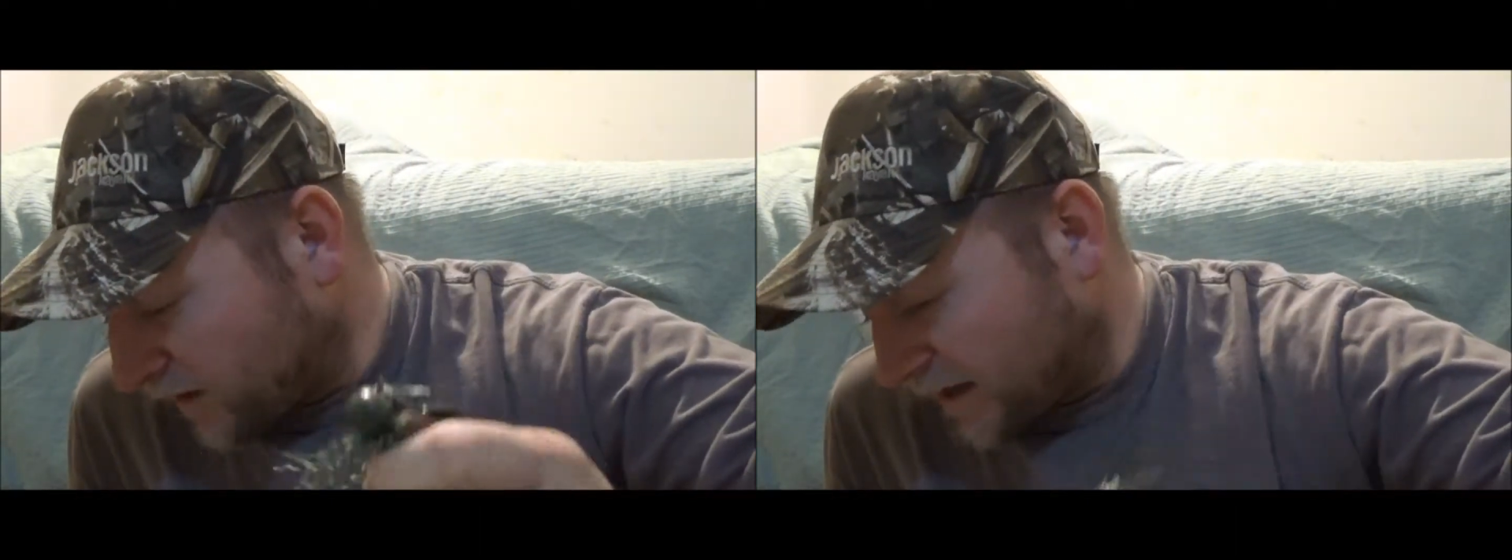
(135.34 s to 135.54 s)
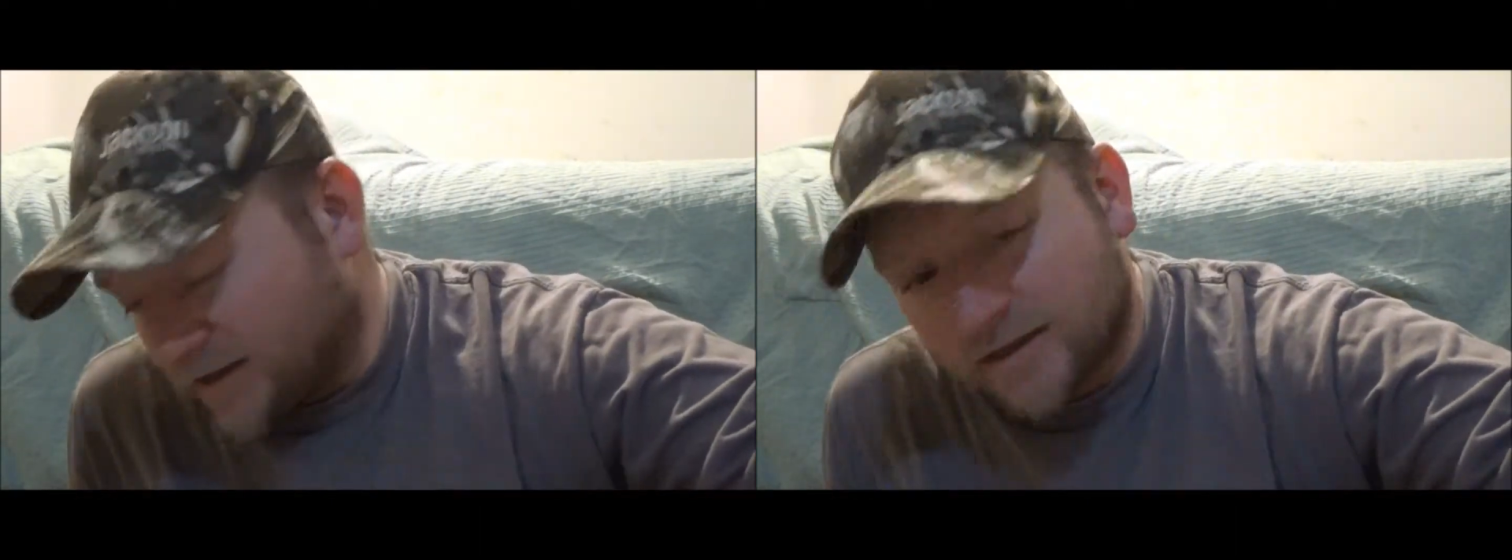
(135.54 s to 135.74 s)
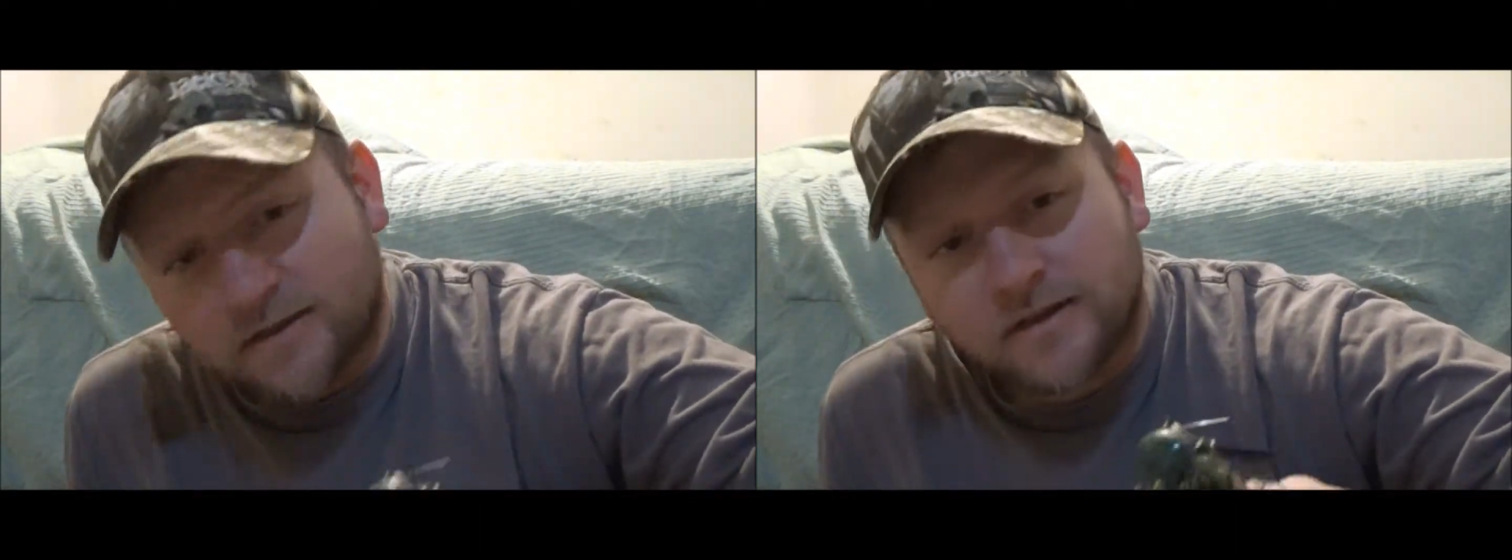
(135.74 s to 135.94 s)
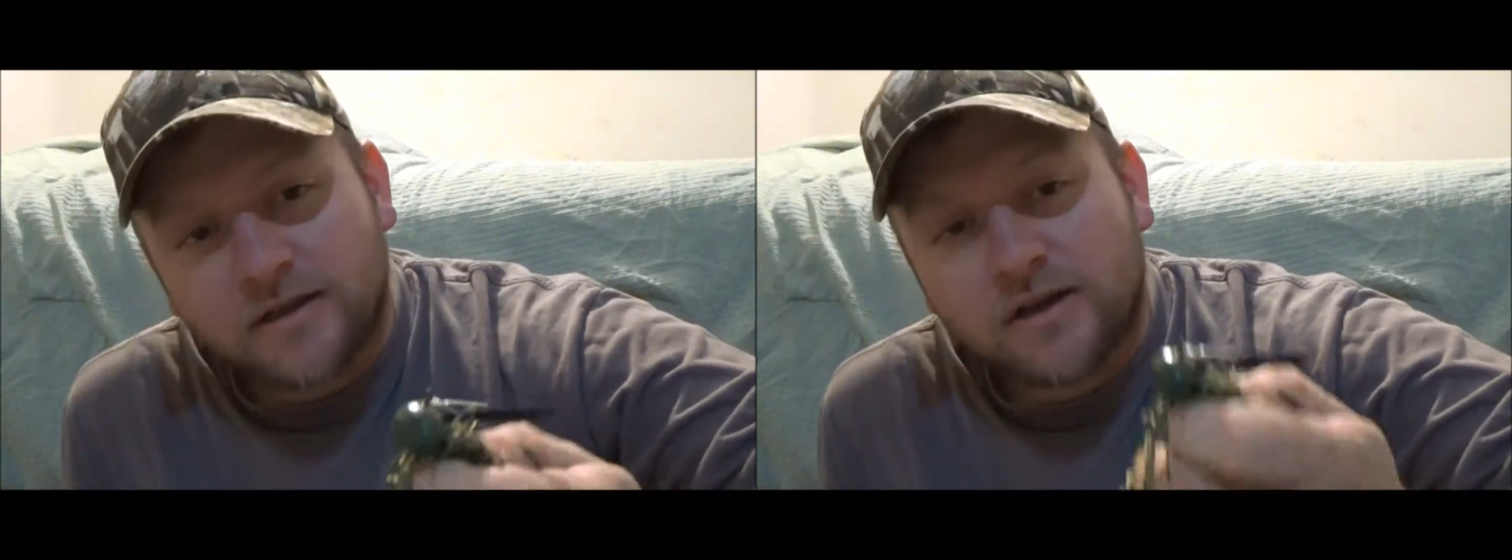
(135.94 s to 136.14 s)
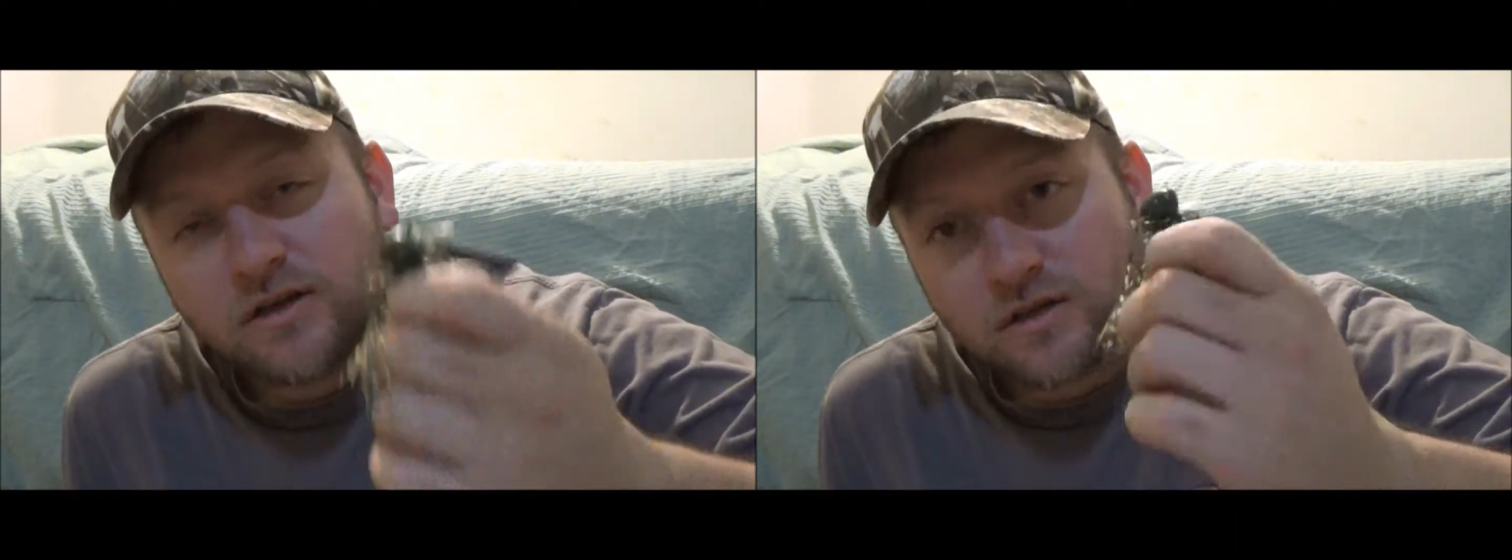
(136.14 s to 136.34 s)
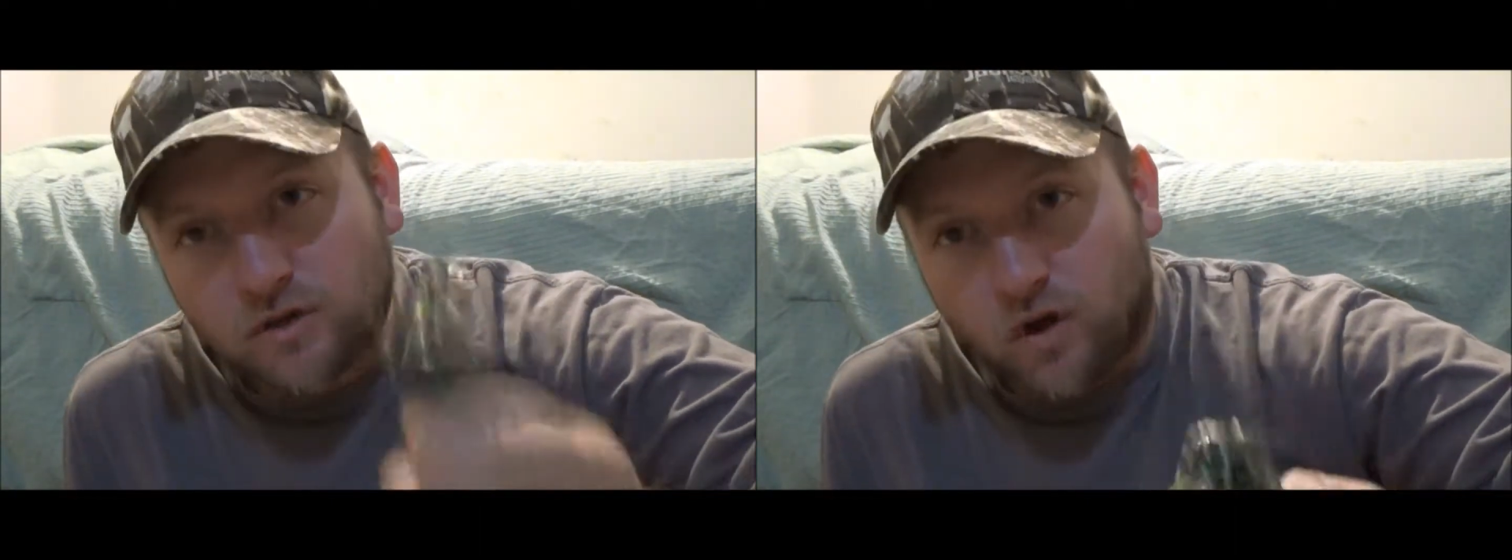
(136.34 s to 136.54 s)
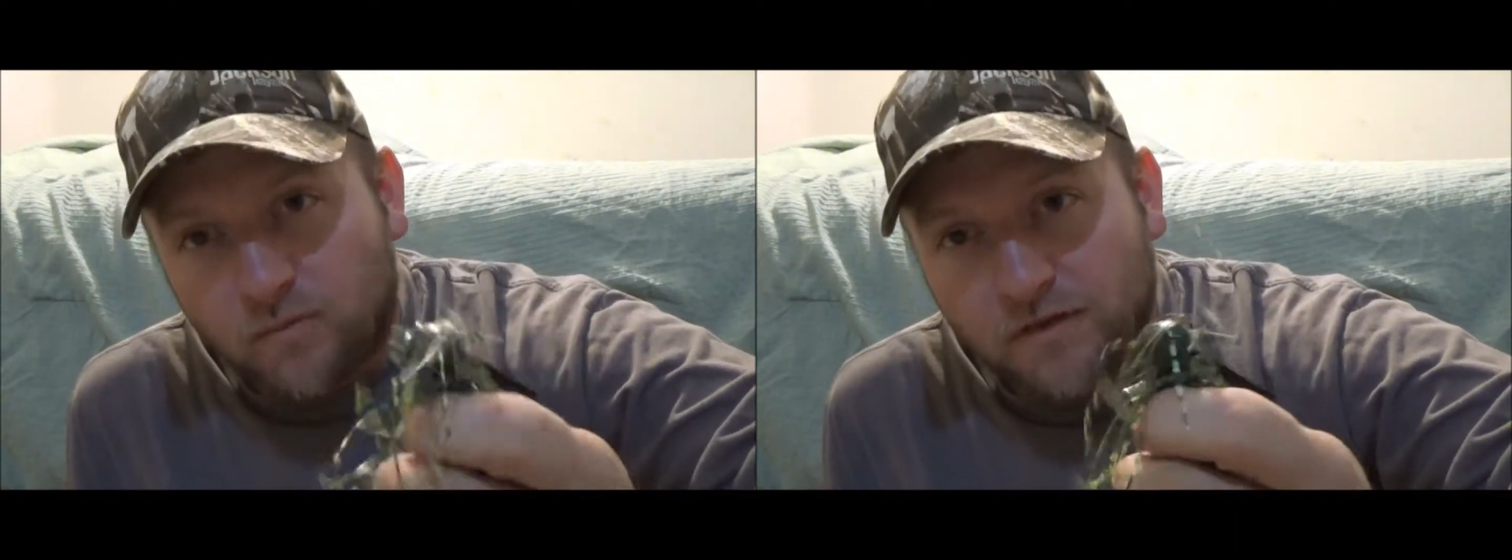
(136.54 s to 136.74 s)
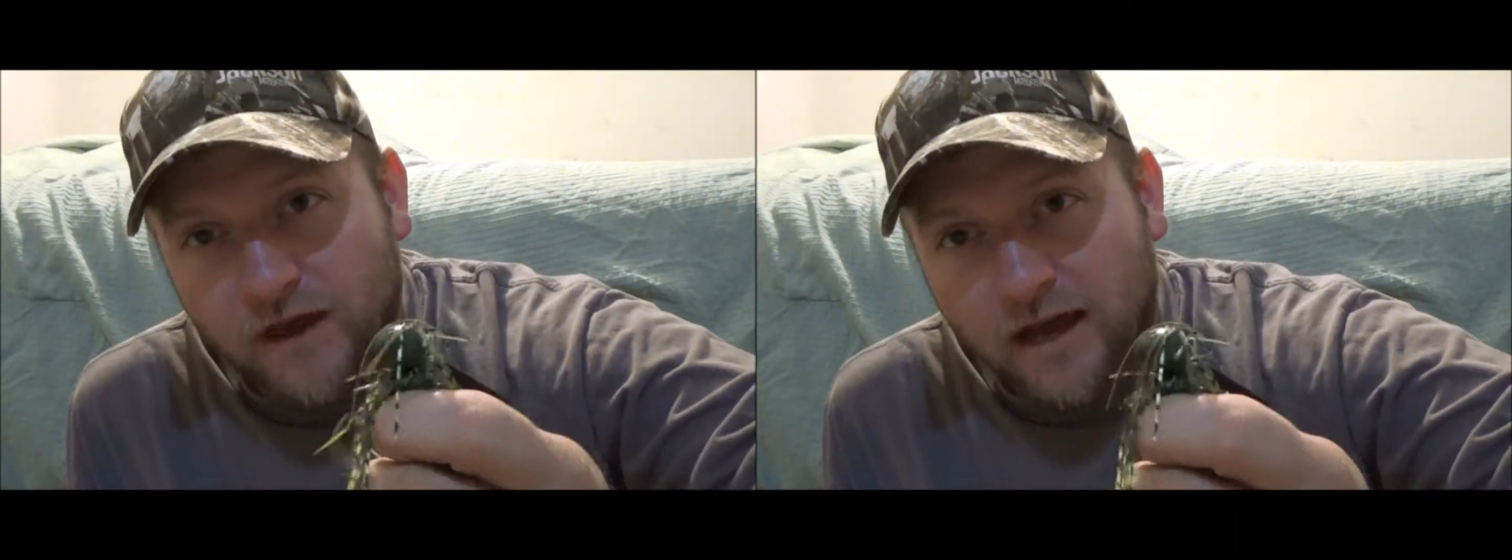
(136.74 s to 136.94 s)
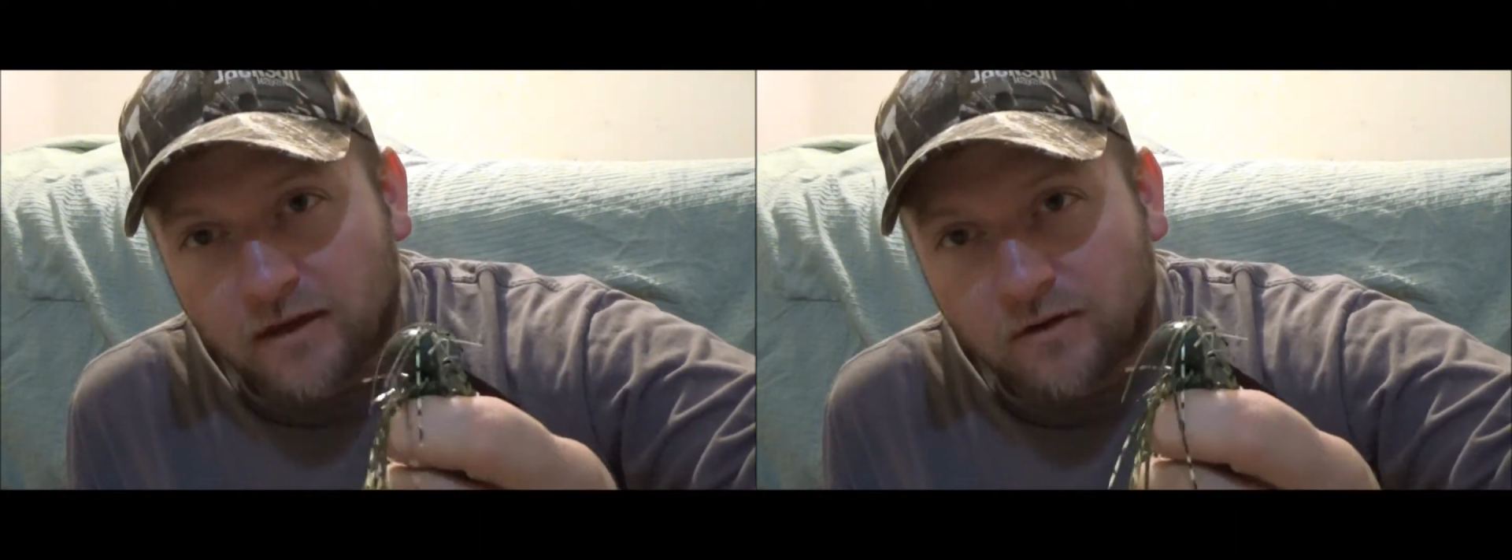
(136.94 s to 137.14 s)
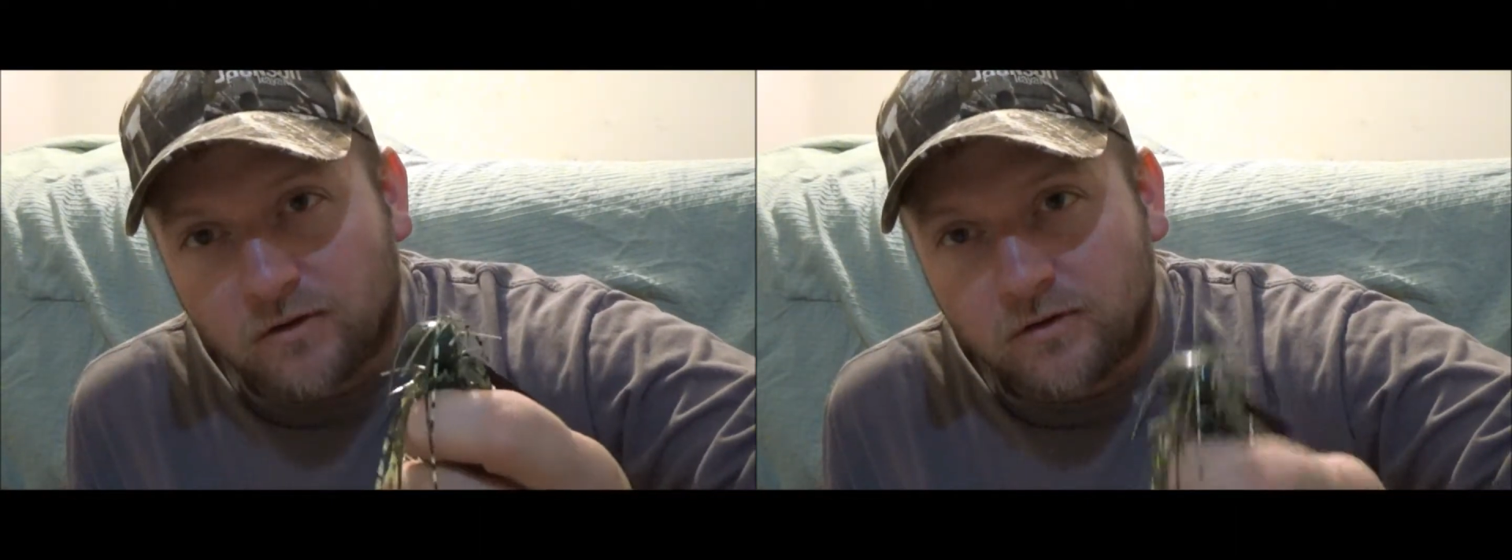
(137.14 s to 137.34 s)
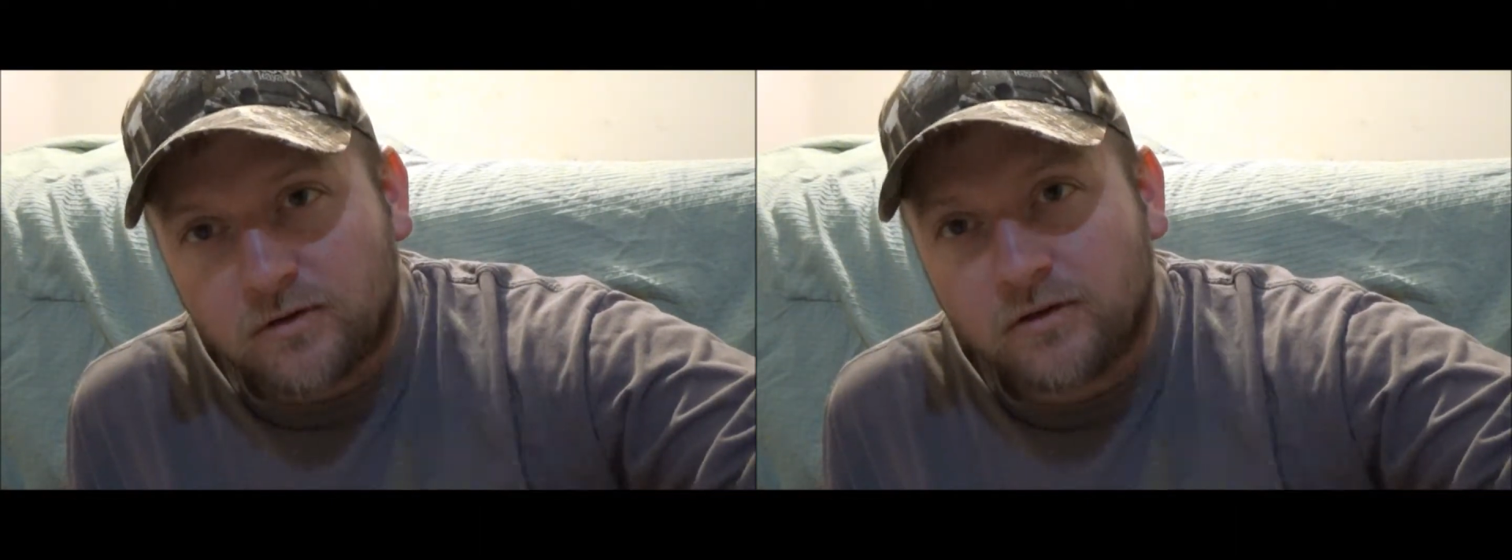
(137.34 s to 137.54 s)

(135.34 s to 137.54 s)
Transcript: heads, slow and methodical.